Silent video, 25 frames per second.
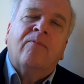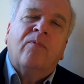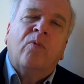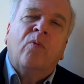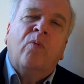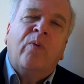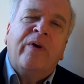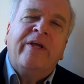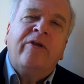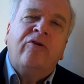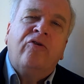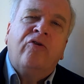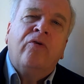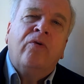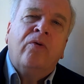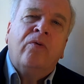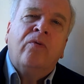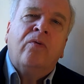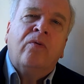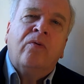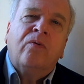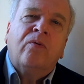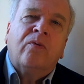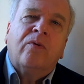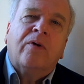we
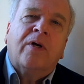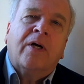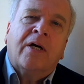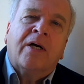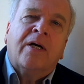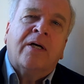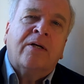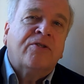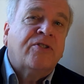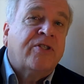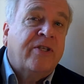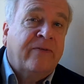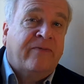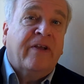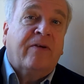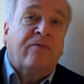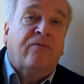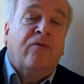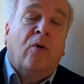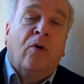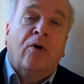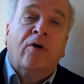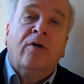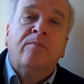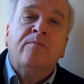do civic
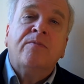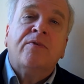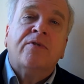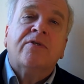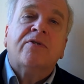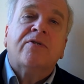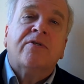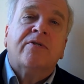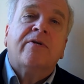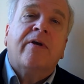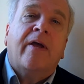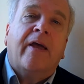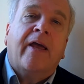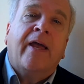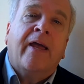forums